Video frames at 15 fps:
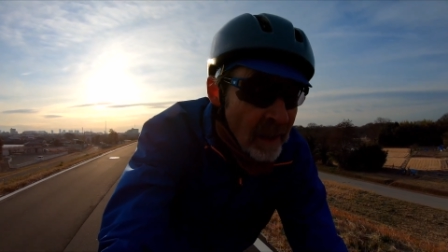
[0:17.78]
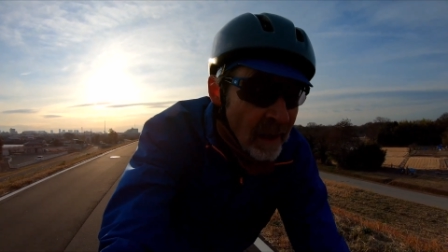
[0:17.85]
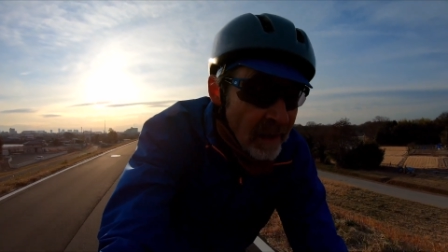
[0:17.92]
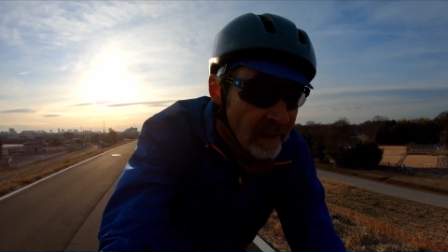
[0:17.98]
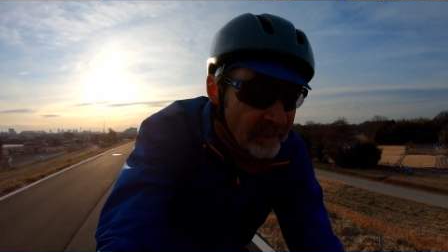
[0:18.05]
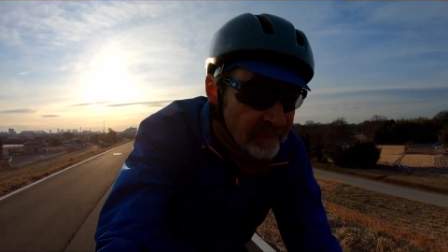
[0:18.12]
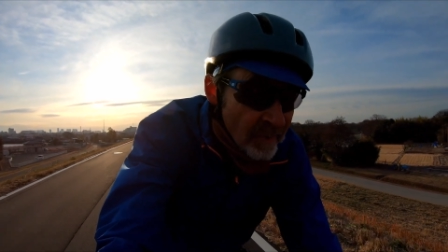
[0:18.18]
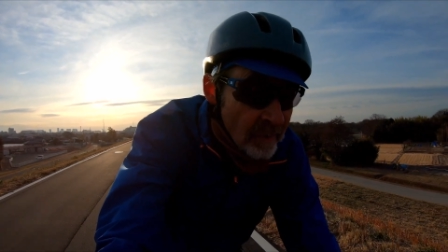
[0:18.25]
I
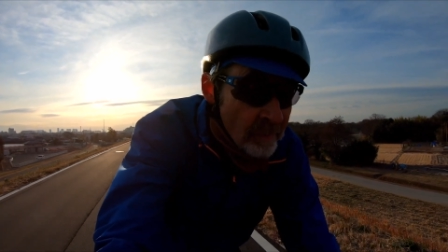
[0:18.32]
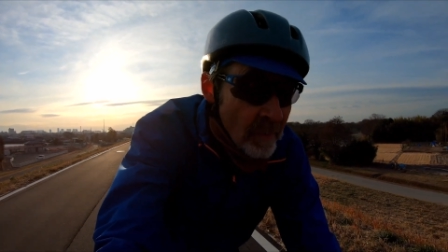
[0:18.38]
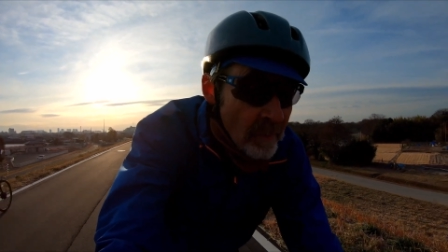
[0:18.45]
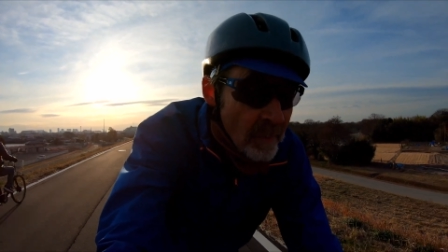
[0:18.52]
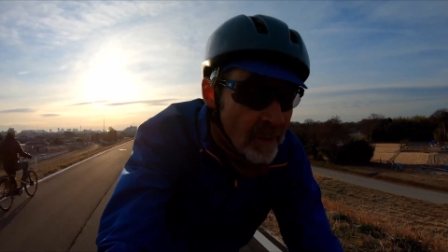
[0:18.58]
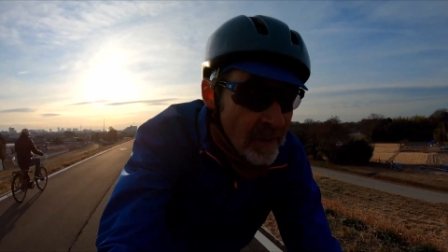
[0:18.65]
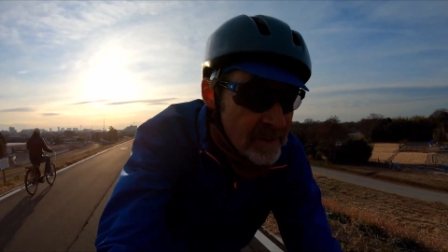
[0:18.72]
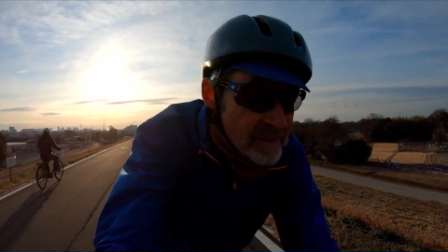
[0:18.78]
left home
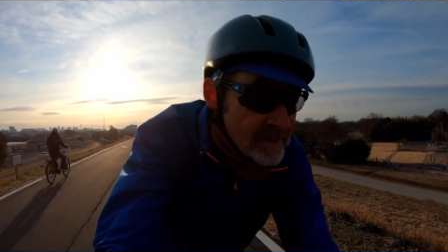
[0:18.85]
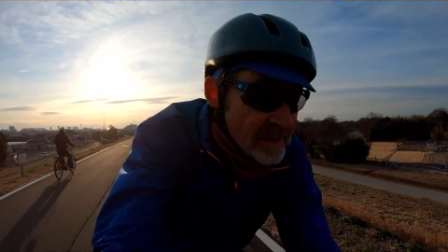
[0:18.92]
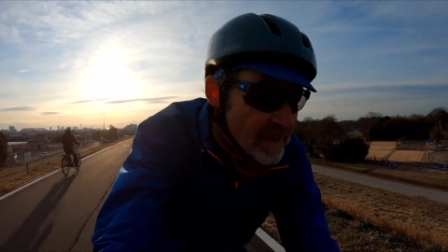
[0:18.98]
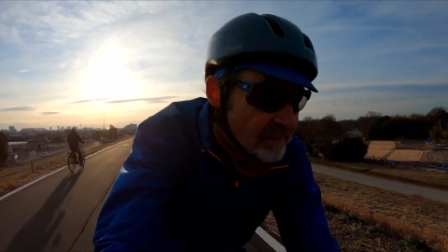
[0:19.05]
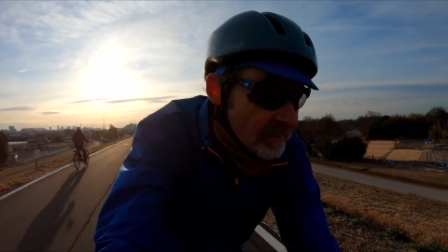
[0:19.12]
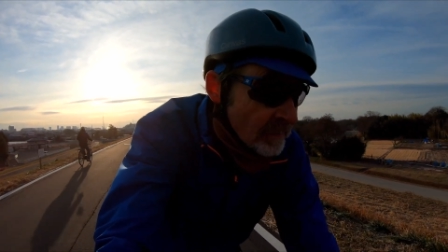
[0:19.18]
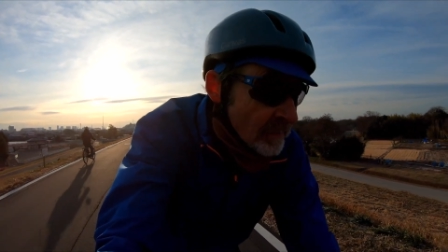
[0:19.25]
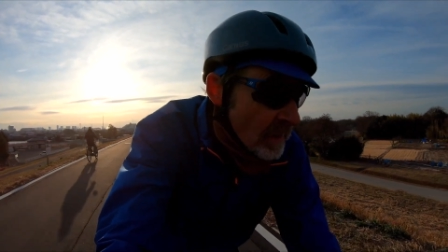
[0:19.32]
about
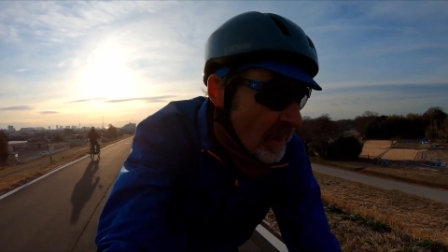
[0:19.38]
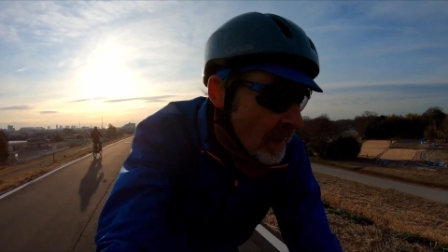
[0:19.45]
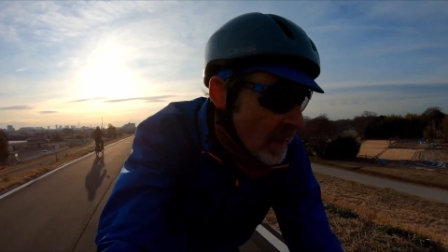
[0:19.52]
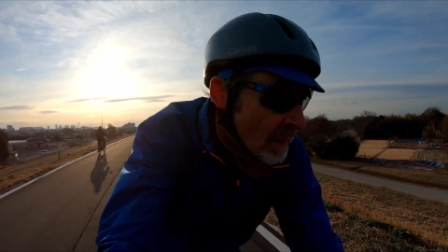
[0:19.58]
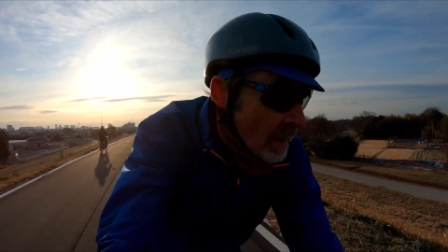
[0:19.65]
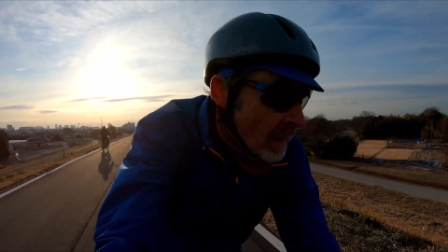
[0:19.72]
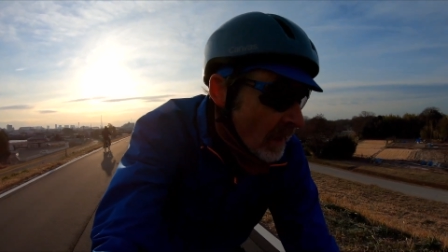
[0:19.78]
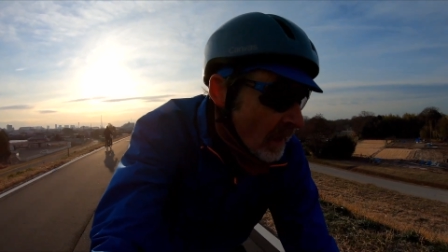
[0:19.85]

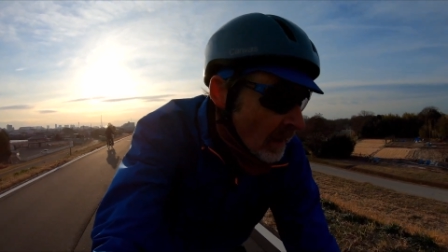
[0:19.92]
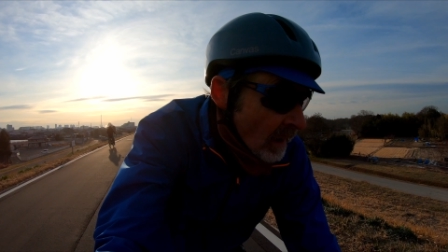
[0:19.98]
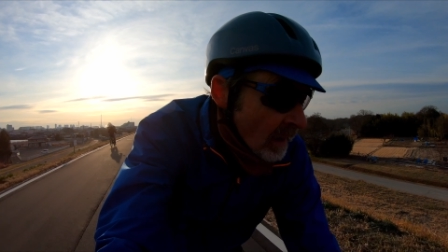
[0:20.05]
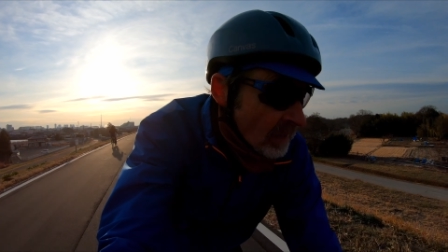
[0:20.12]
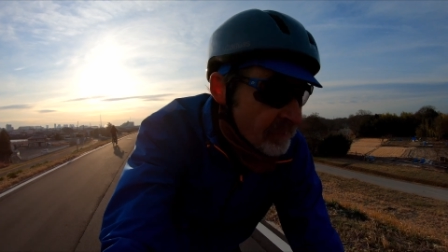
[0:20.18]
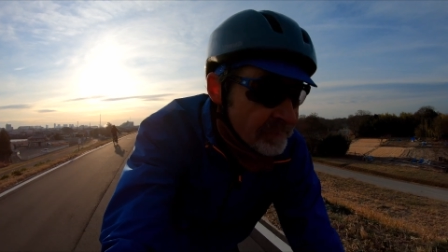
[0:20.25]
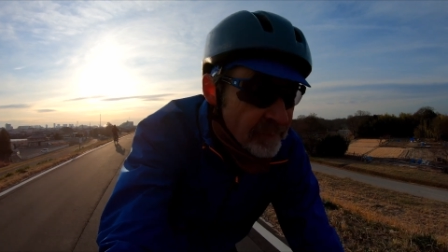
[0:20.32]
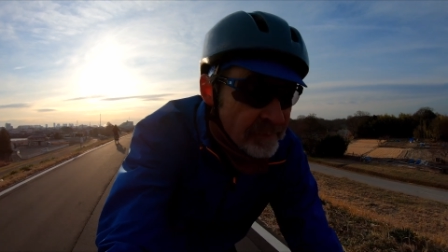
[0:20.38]

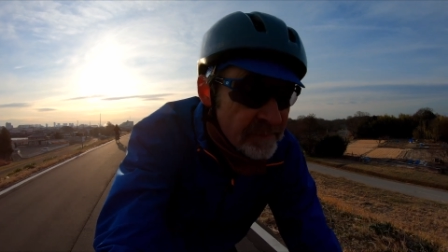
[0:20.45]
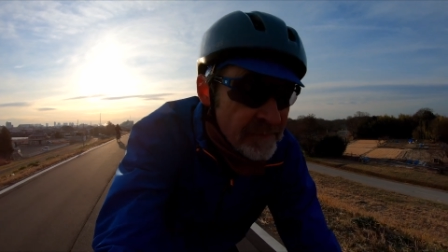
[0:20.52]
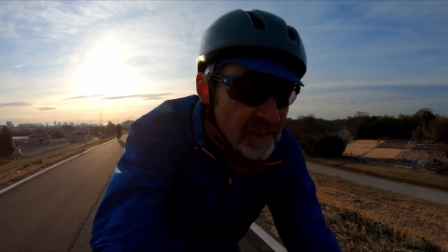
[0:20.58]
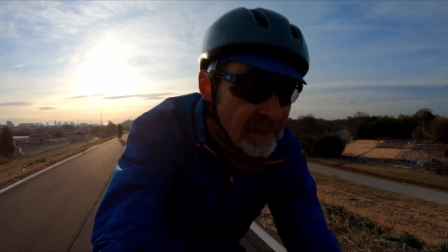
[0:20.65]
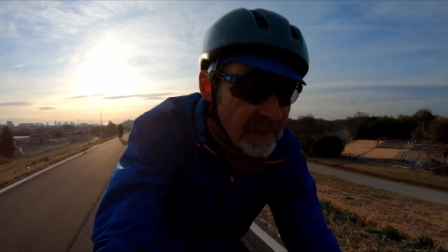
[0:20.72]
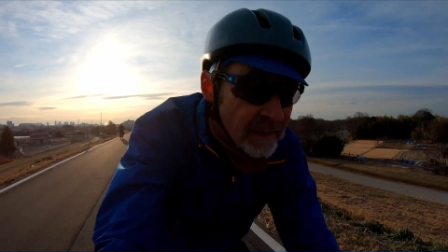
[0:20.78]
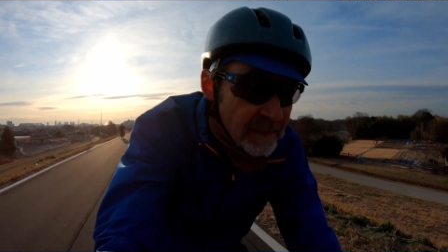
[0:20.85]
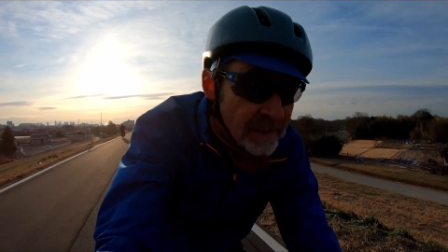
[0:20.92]

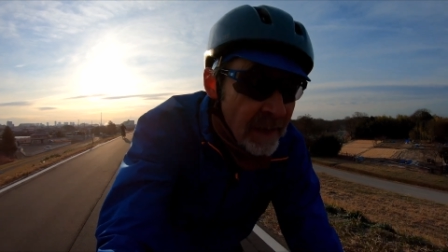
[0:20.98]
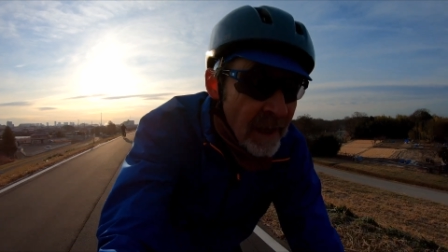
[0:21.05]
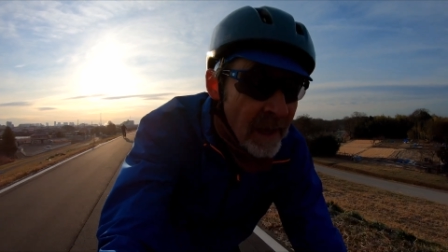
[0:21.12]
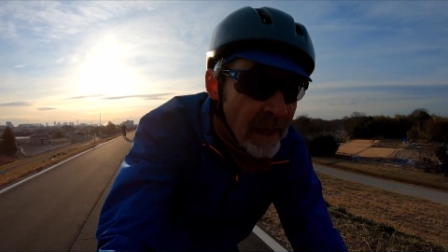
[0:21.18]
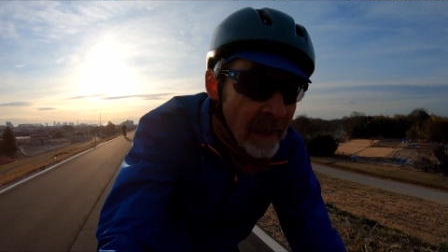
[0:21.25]
7:15.